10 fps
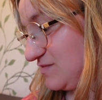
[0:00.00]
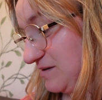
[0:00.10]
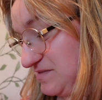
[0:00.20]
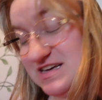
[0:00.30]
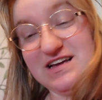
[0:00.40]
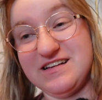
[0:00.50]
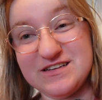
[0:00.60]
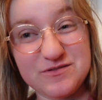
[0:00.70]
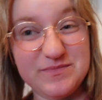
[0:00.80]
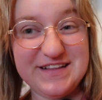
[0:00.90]
So I'm thinking
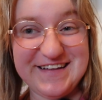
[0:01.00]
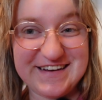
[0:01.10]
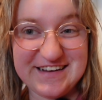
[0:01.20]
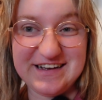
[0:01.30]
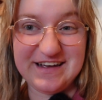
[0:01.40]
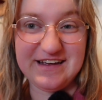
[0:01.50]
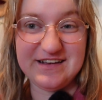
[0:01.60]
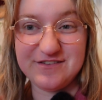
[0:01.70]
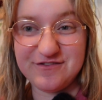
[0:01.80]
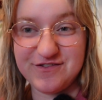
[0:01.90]
this will be like a
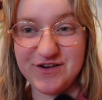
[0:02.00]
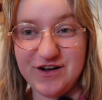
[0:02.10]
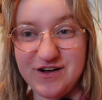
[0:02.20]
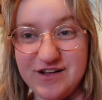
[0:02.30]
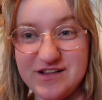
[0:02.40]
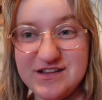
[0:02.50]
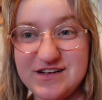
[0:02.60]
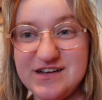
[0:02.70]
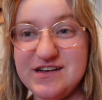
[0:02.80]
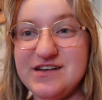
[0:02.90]
fall
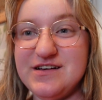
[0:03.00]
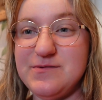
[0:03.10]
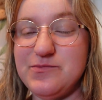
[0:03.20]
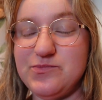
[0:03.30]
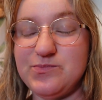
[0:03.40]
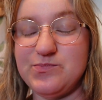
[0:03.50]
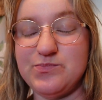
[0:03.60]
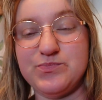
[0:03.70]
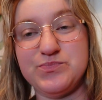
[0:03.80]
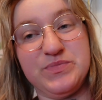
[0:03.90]

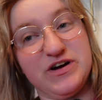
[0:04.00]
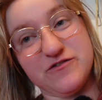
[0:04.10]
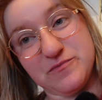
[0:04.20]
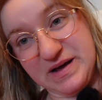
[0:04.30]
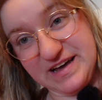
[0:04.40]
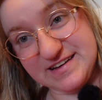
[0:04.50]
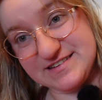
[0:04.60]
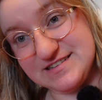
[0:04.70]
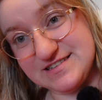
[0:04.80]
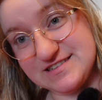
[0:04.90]
pair of
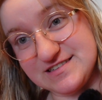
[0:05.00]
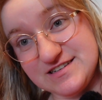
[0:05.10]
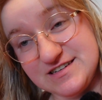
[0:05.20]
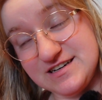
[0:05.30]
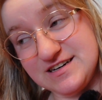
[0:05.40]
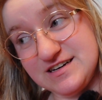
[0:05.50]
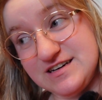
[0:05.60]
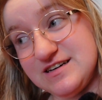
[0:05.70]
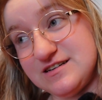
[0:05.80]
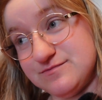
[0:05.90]
pants
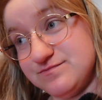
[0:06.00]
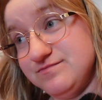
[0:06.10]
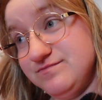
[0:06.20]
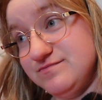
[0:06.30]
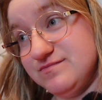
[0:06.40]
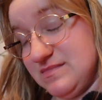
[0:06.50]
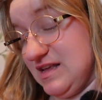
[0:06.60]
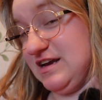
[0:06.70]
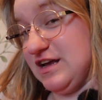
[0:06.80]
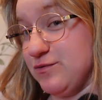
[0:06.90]

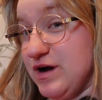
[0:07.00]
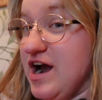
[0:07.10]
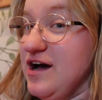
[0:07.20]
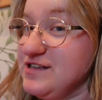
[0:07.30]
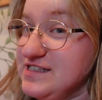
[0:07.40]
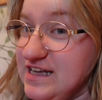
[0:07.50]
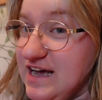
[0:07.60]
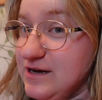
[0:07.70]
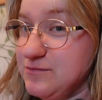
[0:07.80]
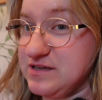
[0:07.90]
that you can wear
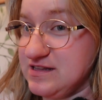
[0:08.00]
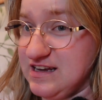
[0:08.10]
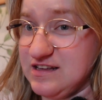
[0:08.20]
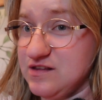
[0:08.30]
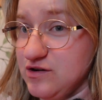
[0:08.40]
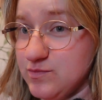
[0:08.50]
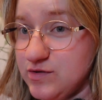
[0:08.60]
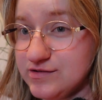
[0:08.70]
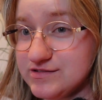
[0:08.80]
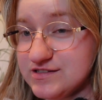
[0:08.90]
outside with like
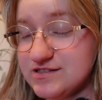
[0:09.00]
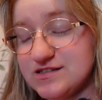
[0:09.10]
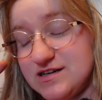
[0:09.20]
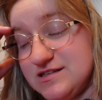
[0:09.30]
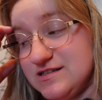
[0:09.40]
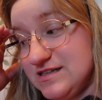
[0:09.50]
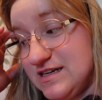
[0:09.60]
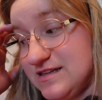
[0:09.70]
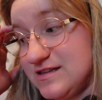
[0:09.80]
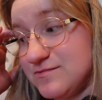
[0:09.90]
thermals
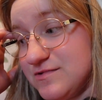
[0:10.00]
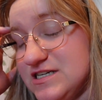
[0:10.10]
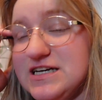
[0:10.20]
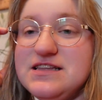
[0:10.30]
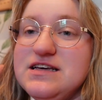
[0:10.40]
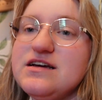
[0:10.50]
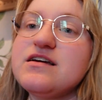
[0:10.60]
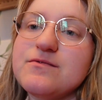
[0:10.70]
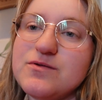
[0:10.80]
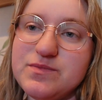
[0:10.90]
underneath, which I
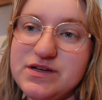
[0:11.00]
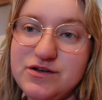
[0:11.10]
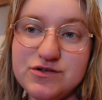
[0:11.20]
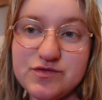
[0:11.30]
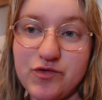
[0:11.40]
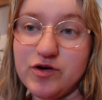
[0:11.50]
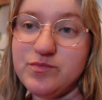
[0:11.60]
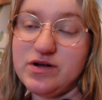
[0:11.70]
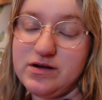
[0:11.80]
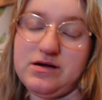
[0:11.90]
think it will be used for,
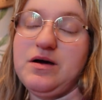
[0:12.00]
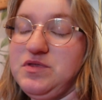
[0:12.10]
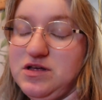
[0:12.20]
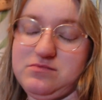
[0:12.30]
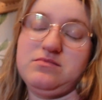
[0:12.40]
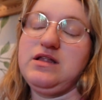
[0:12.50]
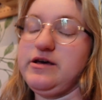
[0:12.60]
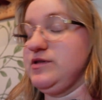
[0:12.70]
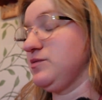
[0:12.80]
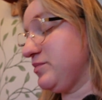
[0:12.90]
but I'm not
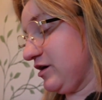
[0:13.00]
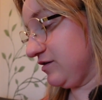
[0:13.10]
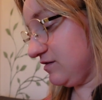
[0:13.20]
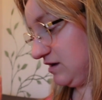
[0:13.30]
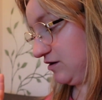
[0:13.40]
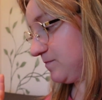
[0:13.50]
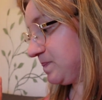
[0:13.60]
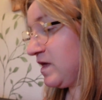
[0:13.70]
parent here.